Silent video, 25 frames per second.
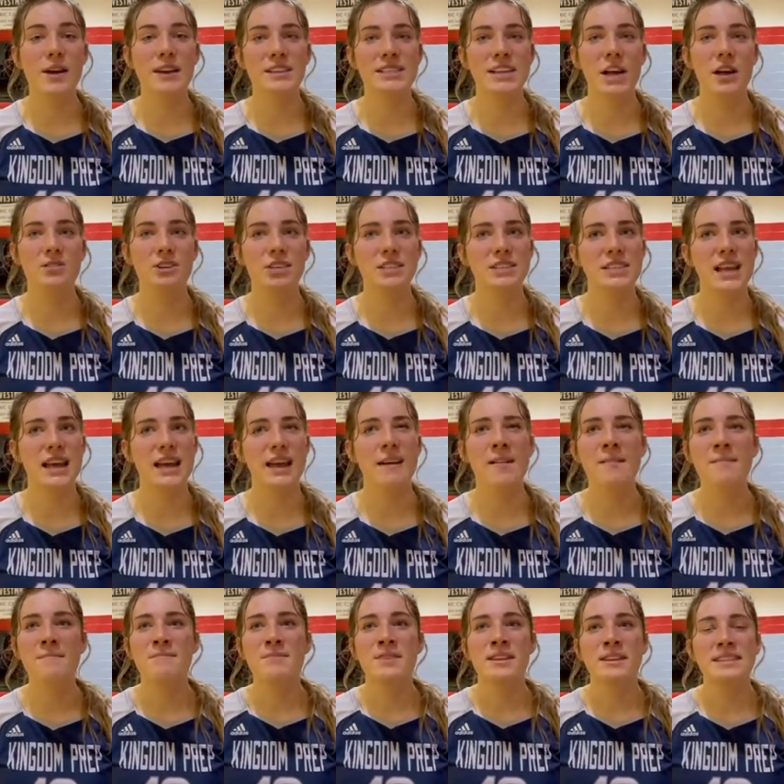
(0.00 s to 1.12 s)
And so just like
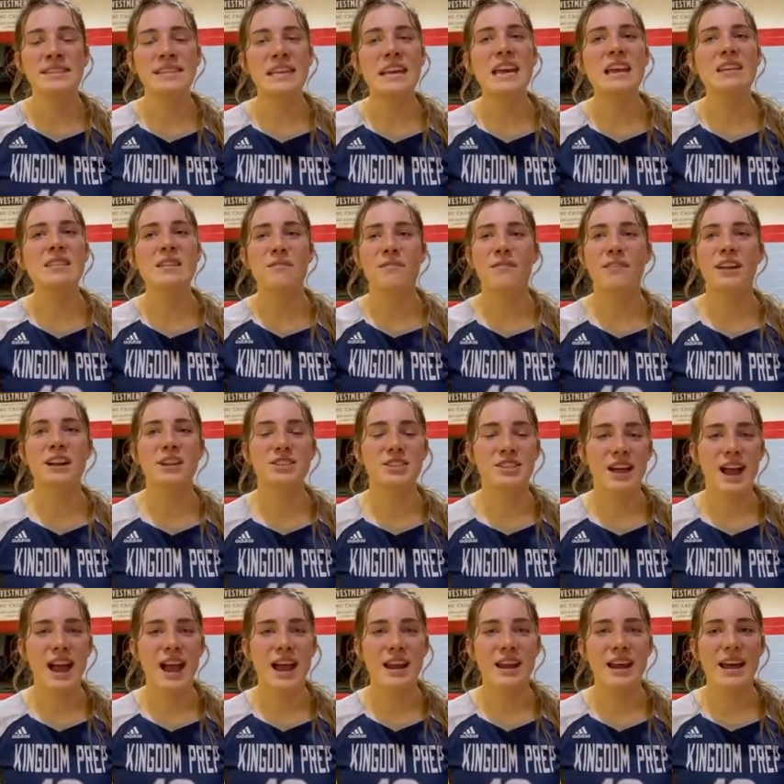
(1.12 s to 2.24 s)
seeing the finish
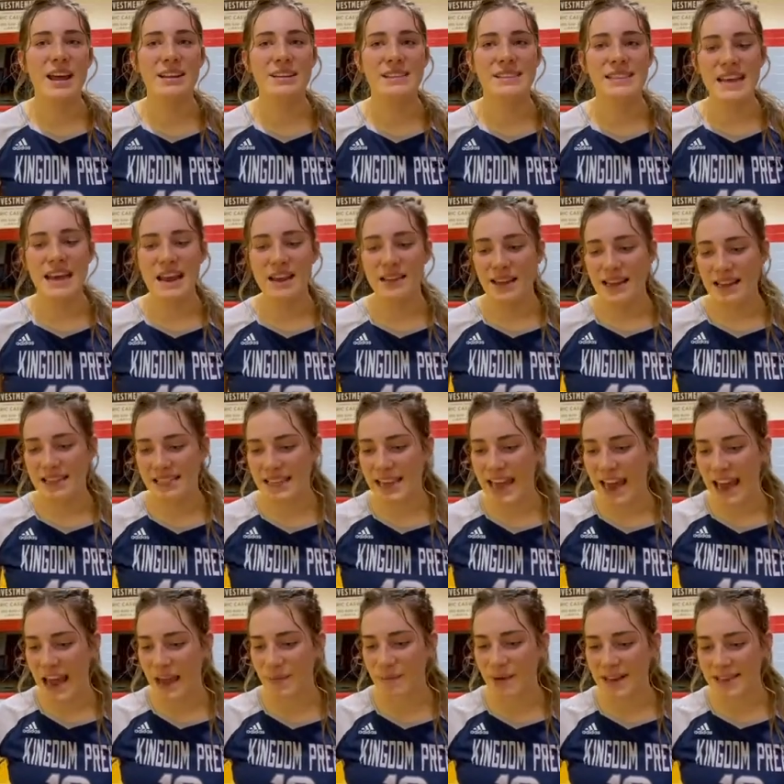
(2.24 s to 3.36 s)
line and seeing this
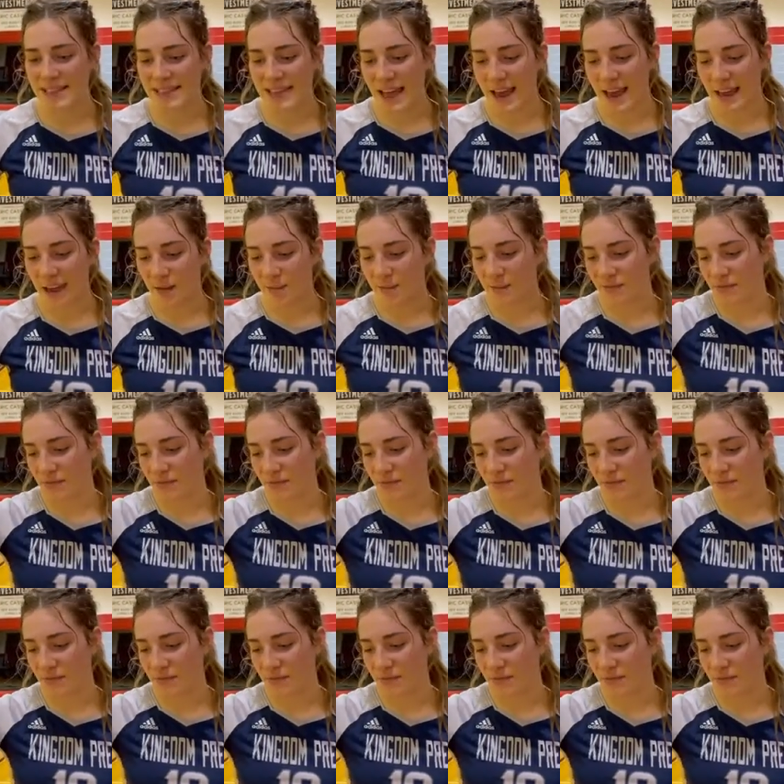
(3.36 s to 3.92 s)
game as like